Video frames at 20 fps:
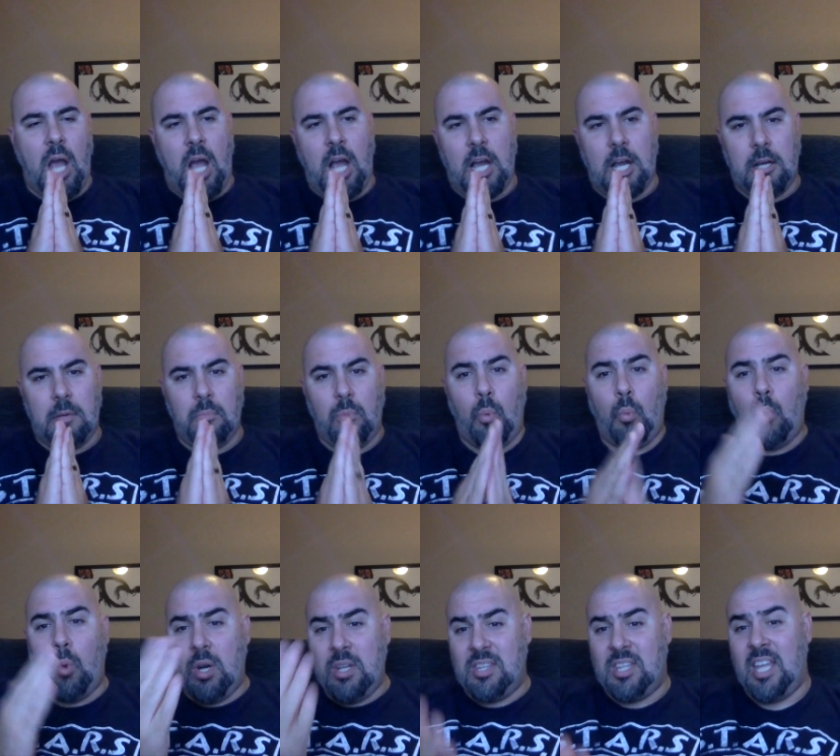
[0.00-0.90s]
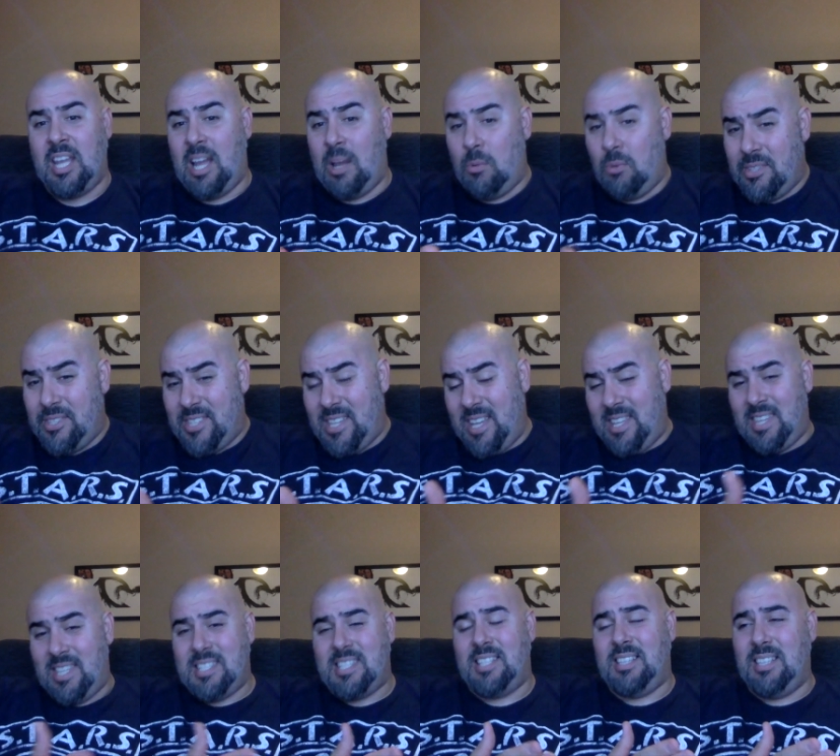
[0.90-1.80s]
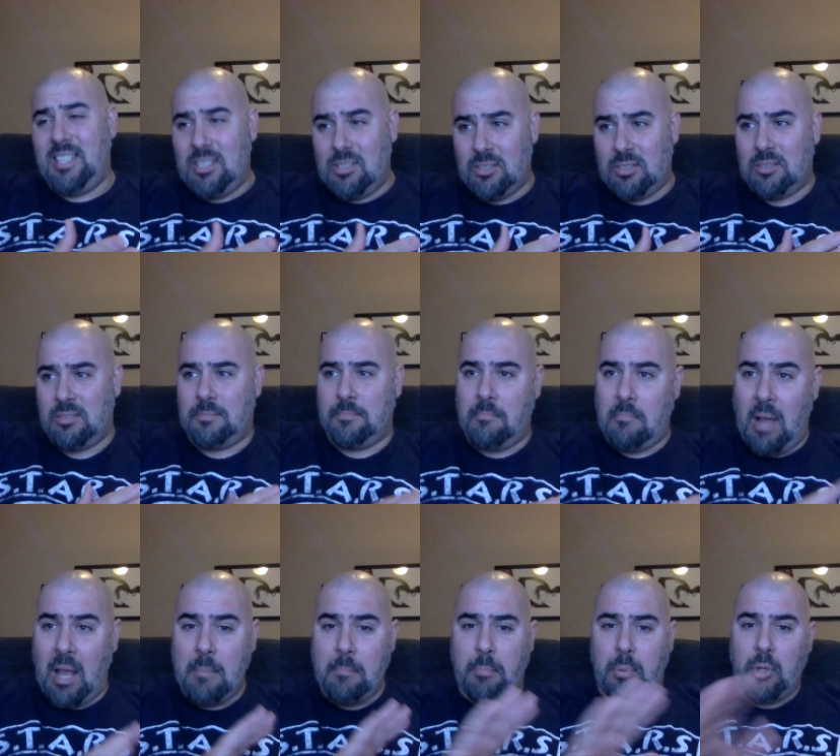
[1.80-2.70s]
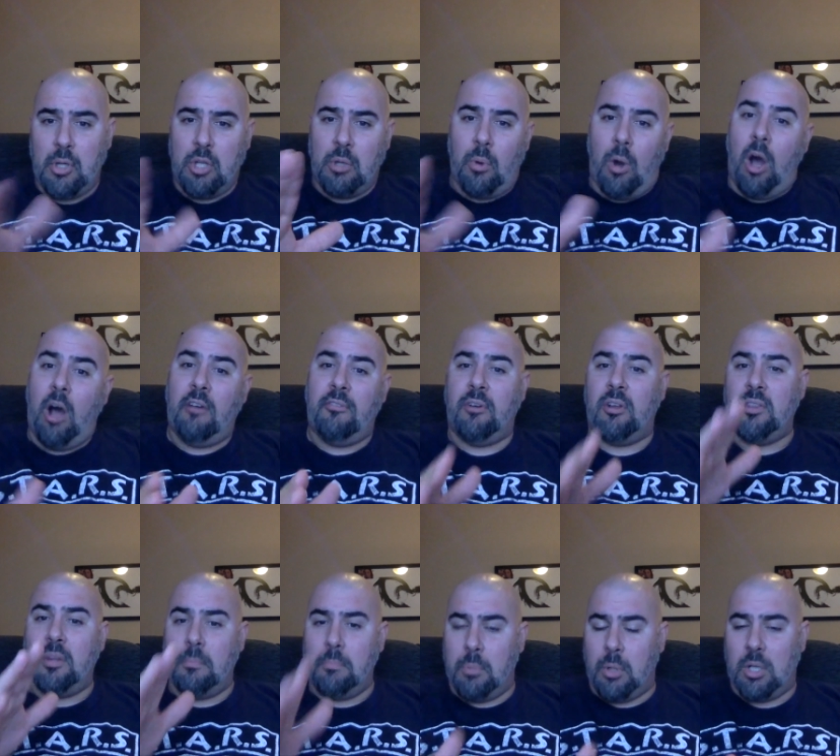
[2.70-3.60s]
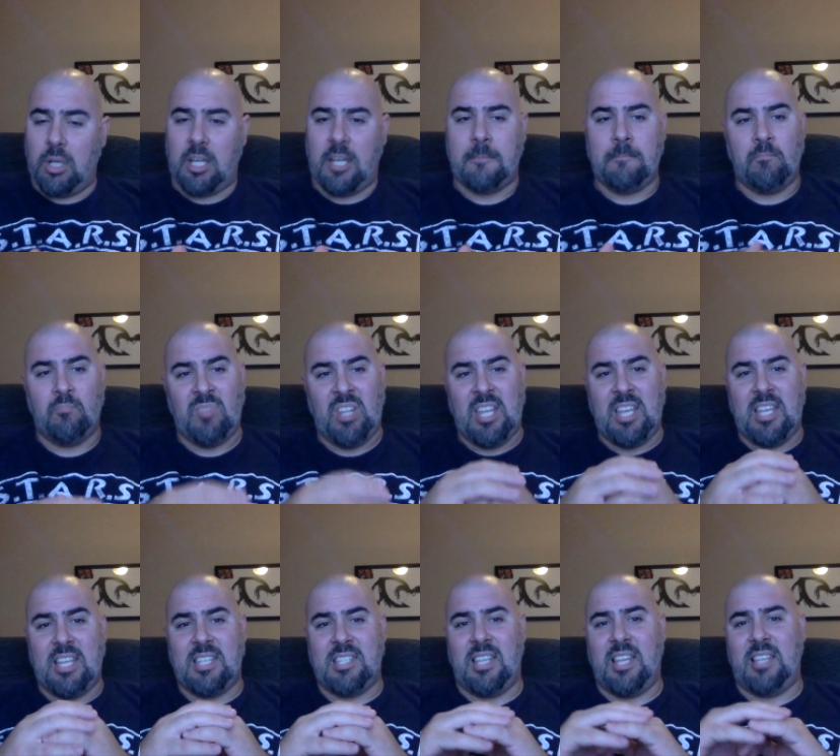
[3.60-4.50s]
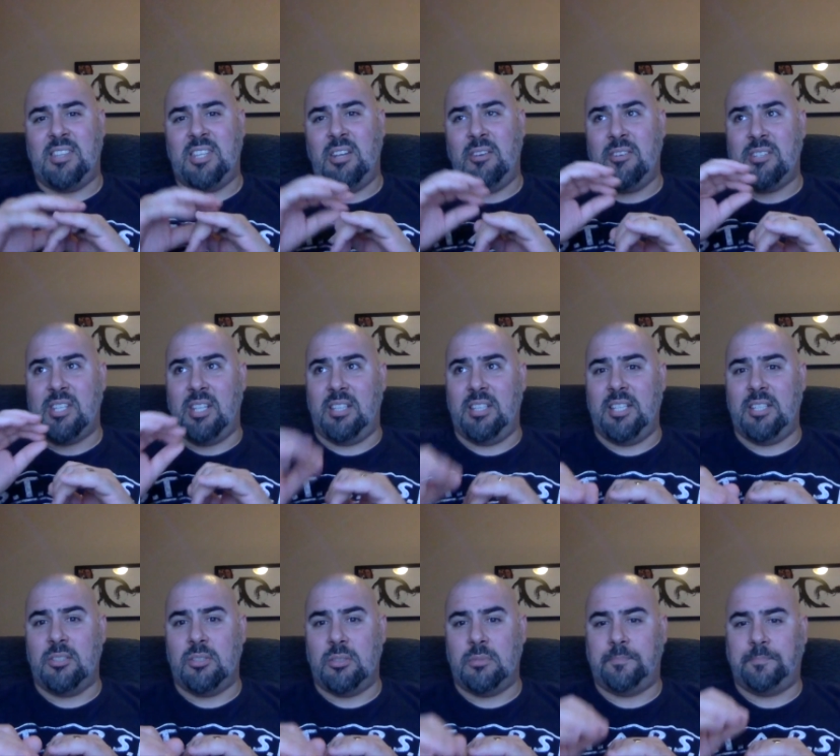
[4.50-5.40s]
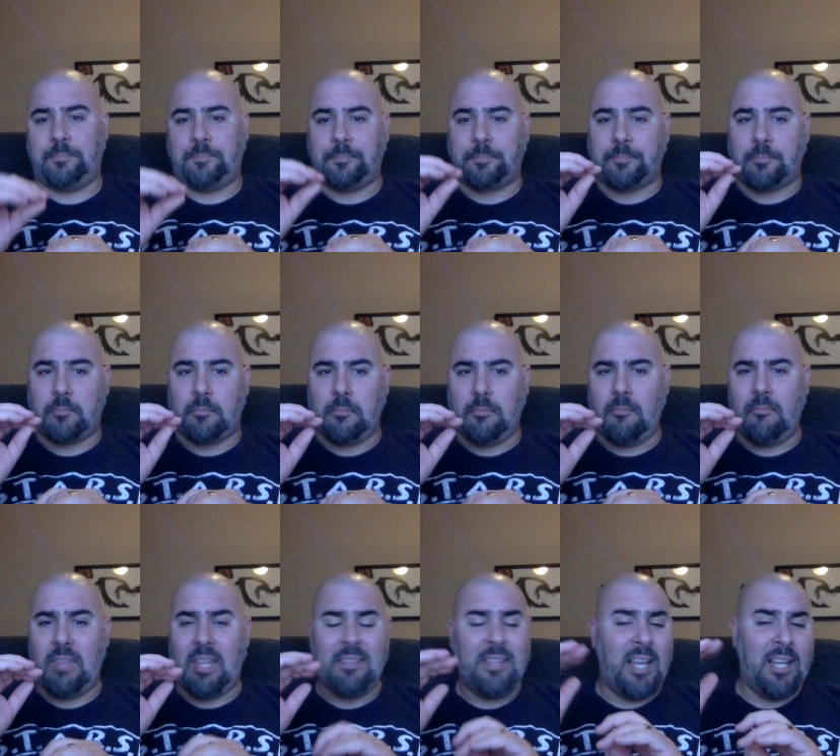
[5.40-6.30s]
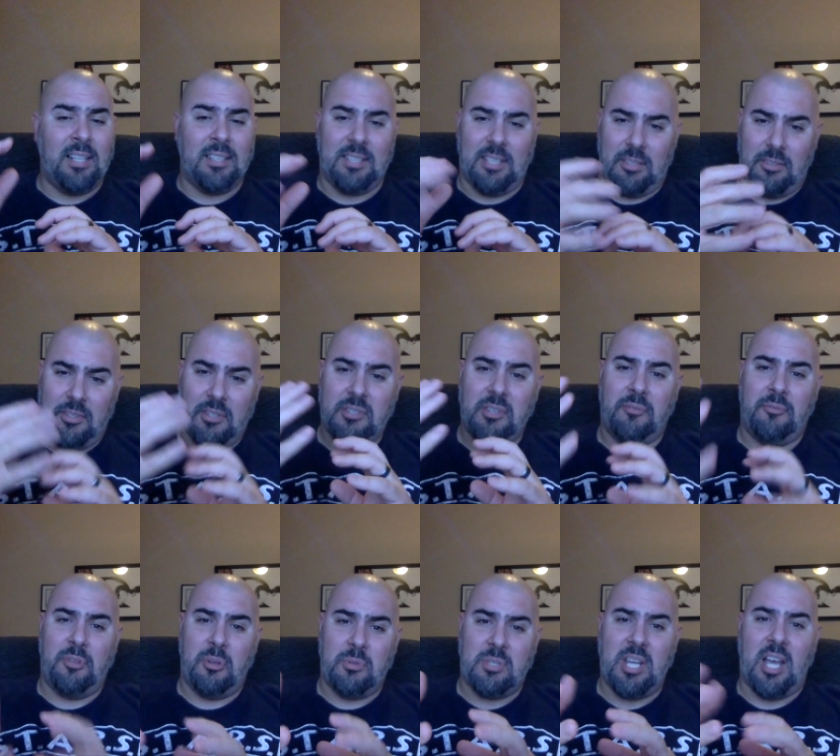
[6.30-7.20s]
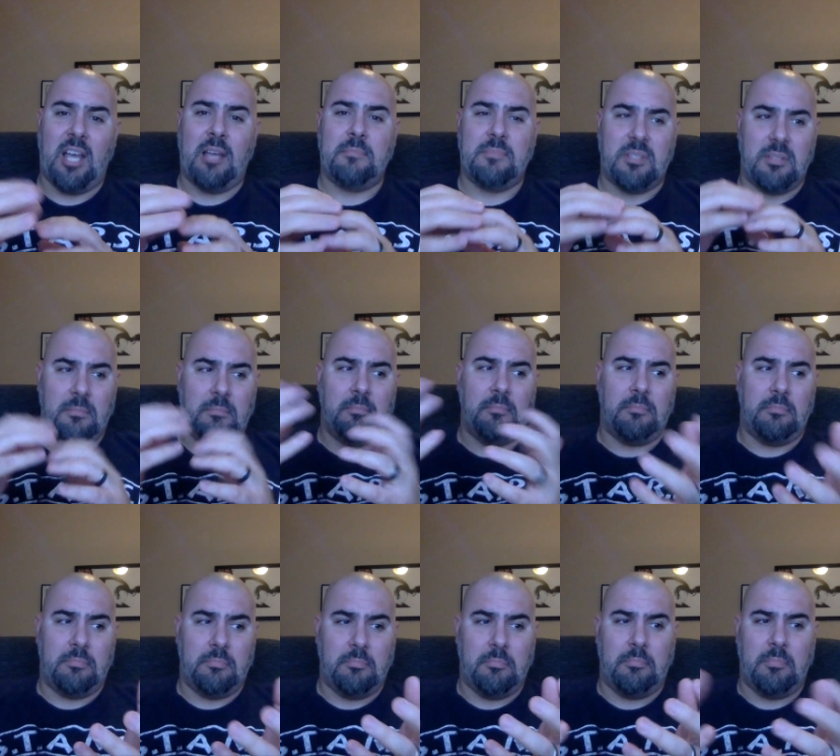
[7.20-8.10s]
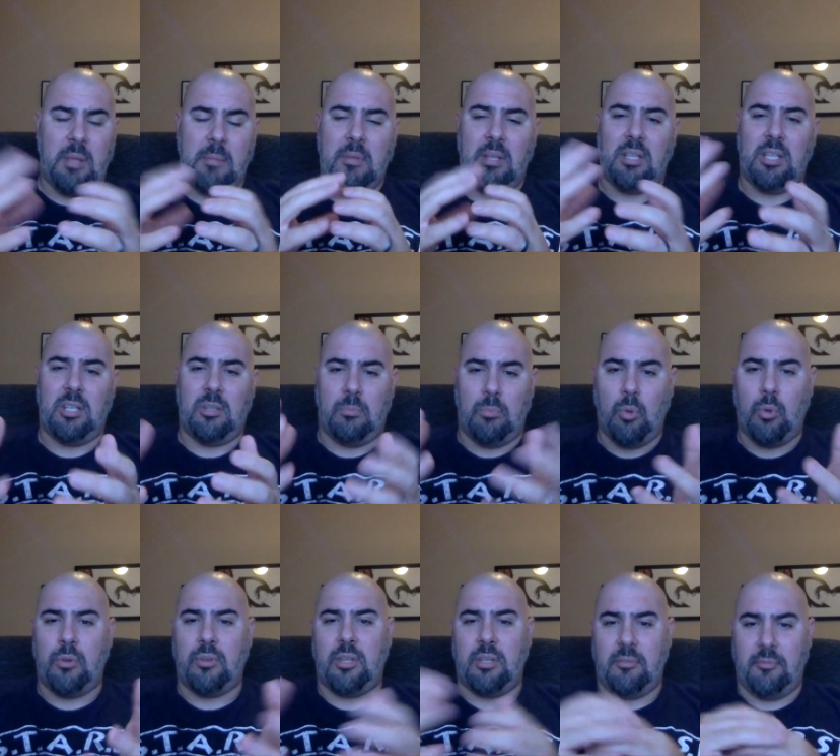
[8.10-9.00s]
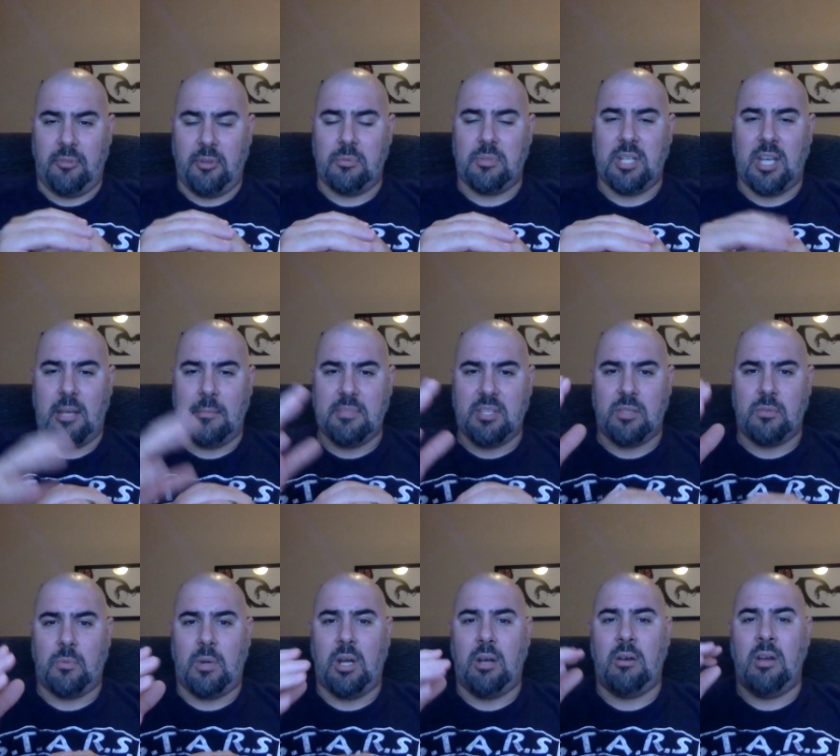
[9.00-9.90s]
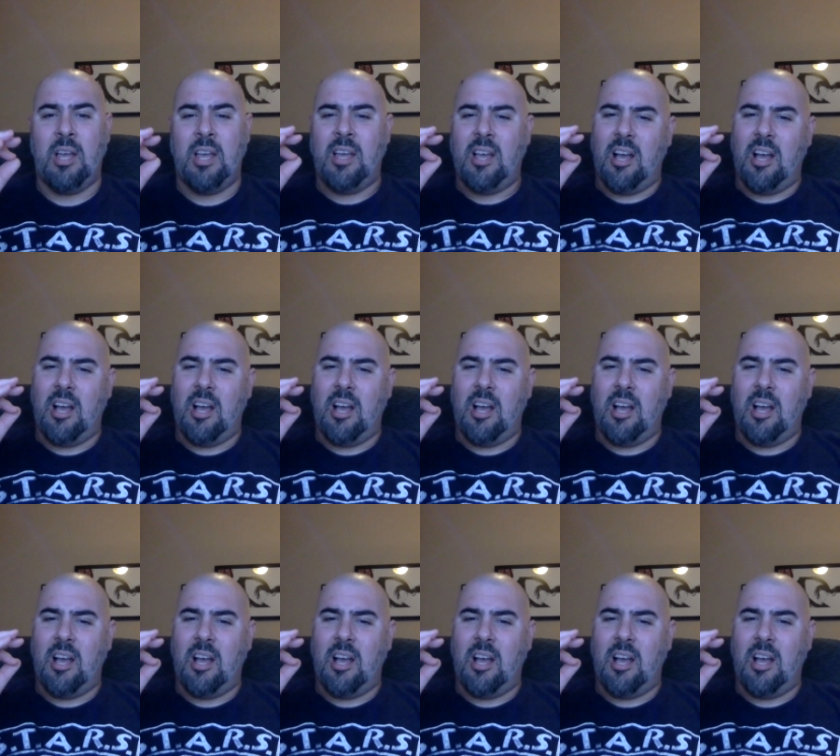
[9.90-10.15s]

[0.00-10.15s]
Um, one thing I will say that's a little, might put you off on the book, is that there's a little, not a little, there's a few times, maybe a little more than a few times as well,